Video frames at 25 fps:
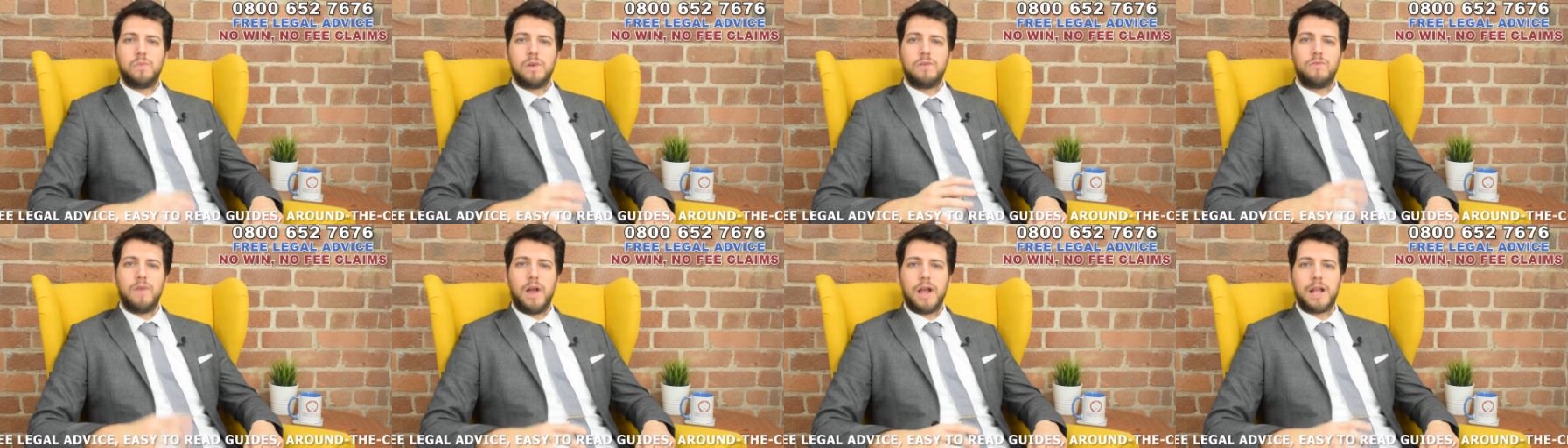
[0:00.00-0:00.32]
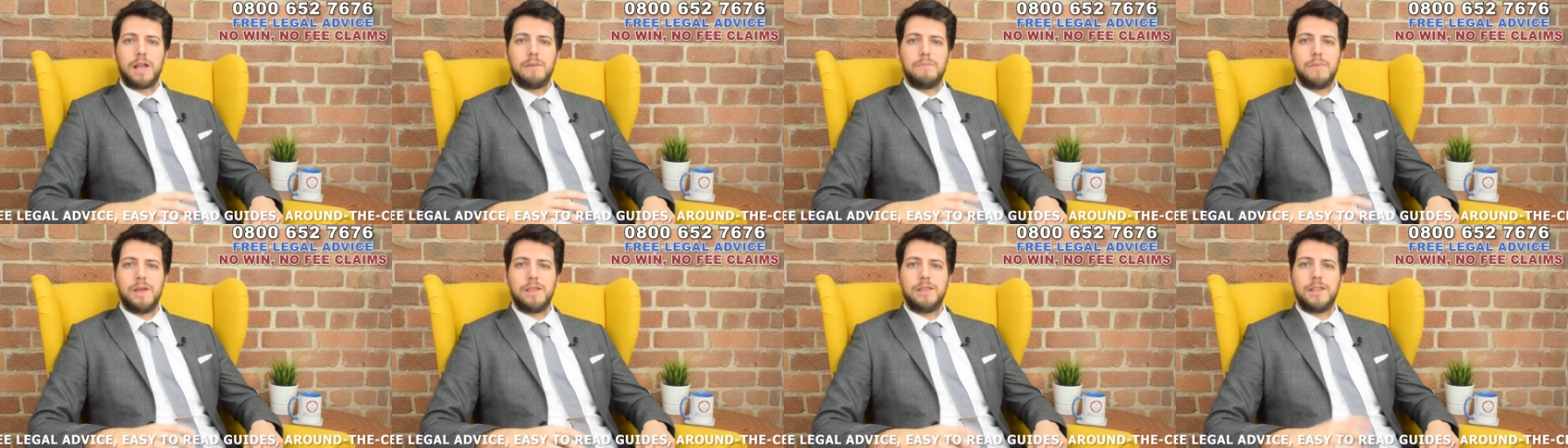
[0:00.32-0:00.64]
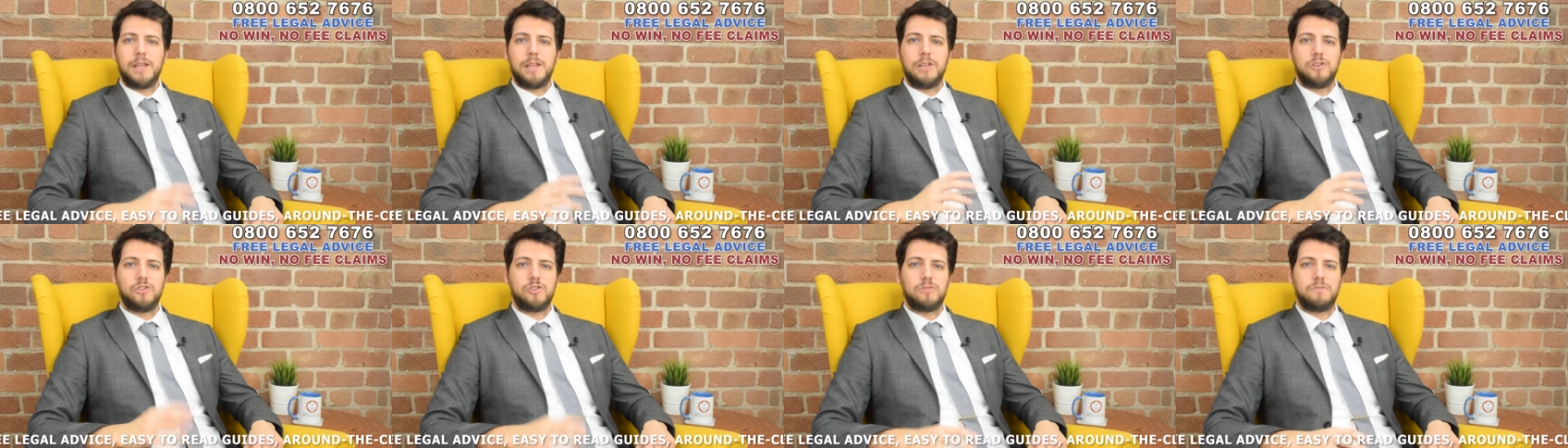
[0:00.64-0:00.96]
we recommend
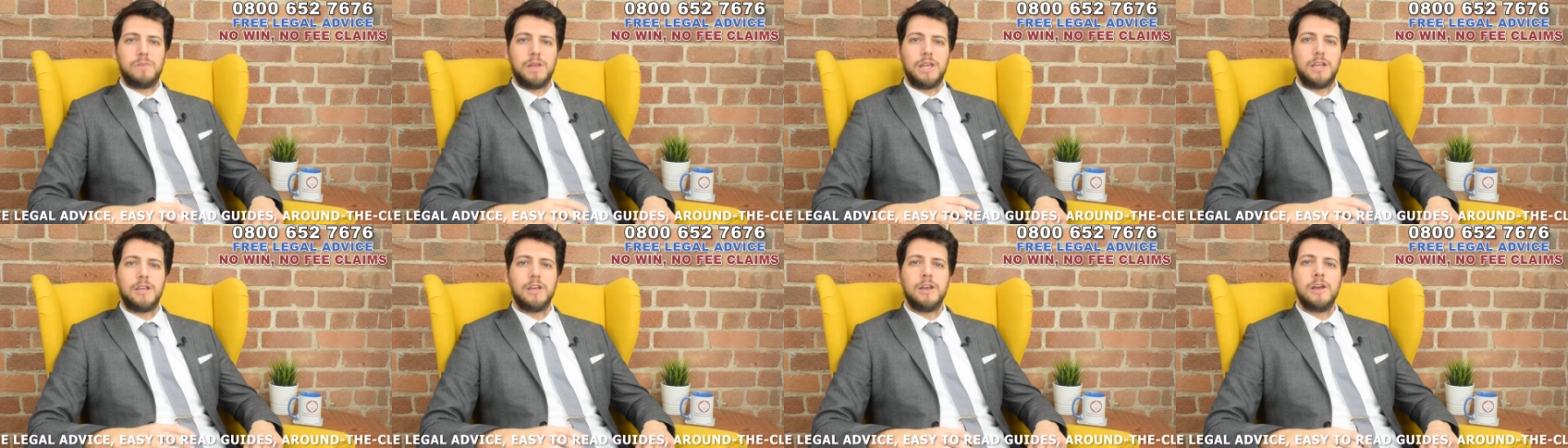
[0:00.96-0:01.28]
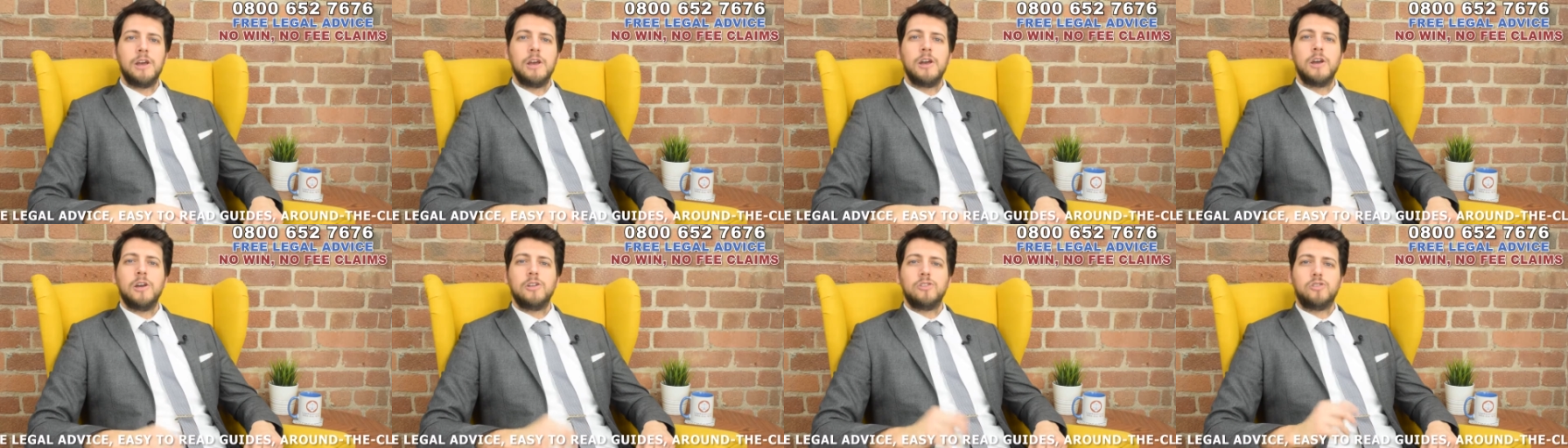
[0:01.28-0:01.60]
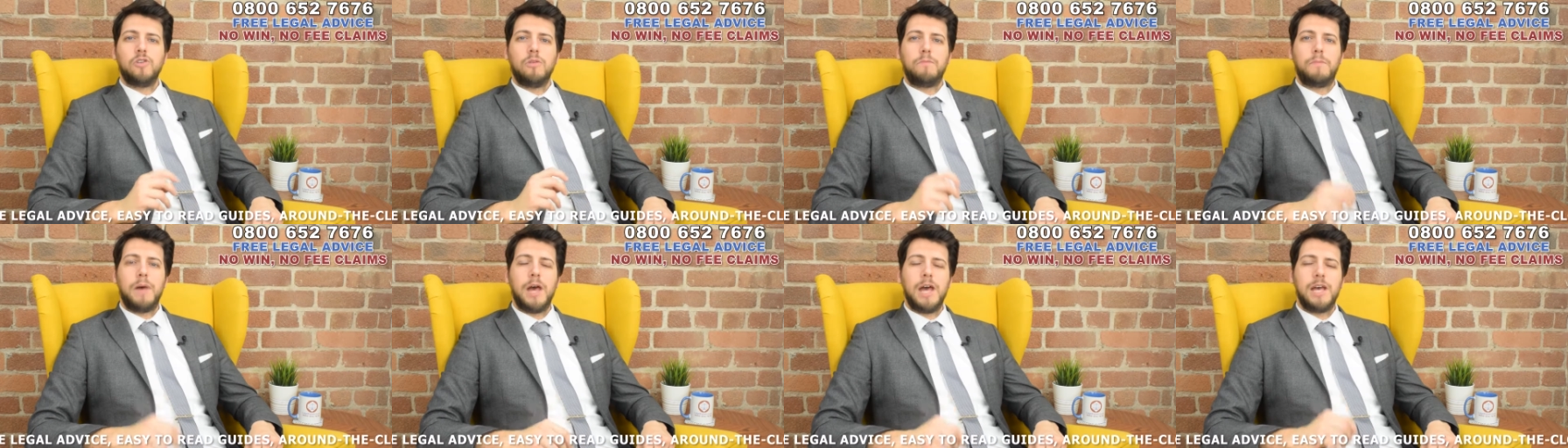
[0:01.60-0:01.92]
that you speak
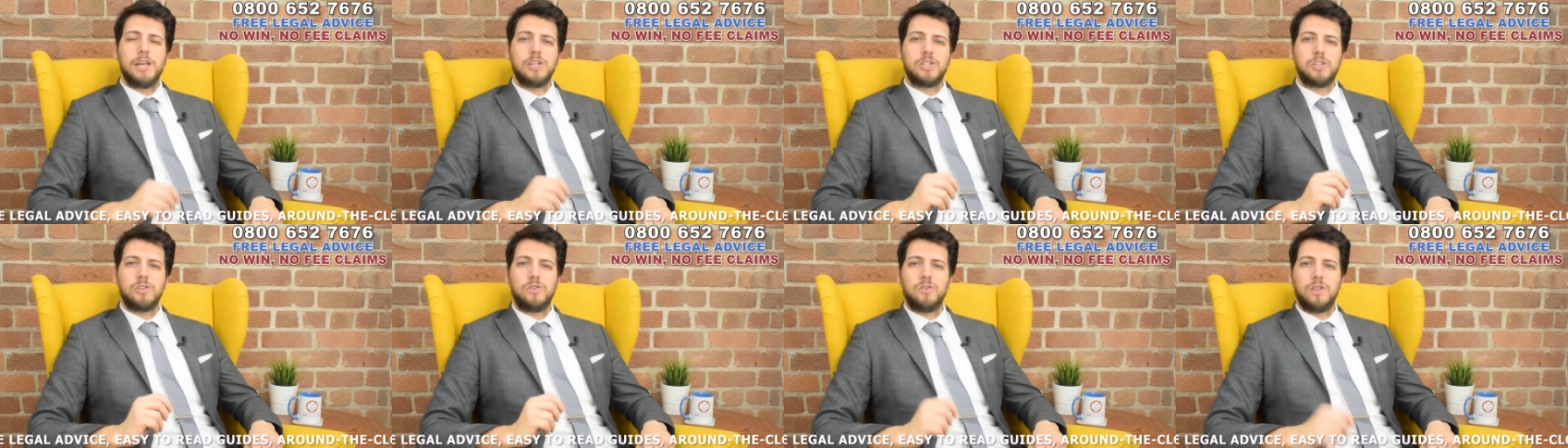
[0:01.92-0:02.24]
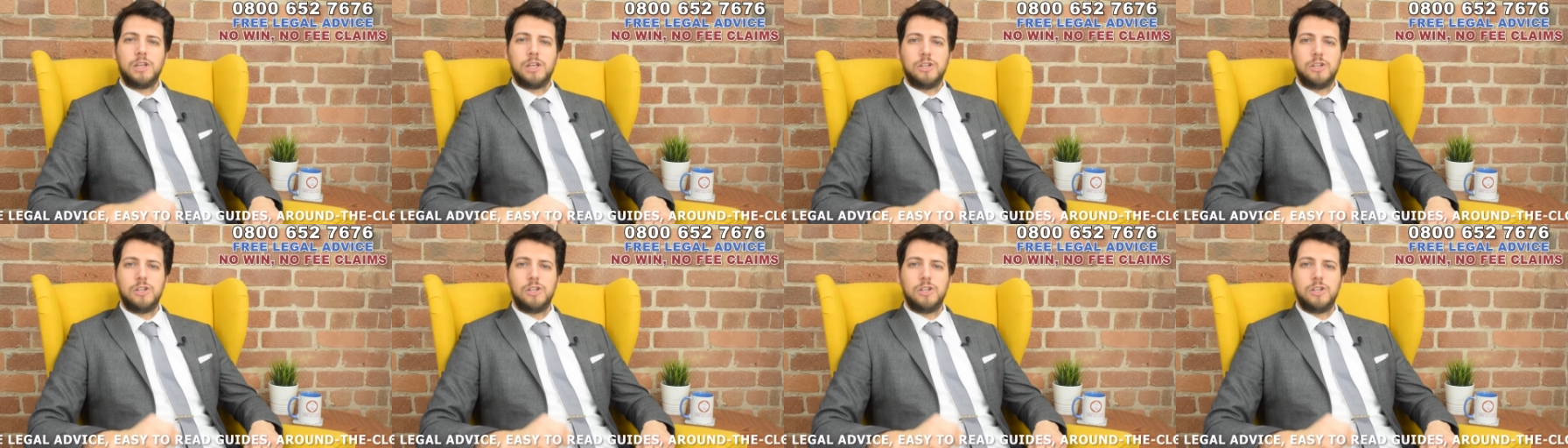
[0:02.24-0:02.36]
to a personal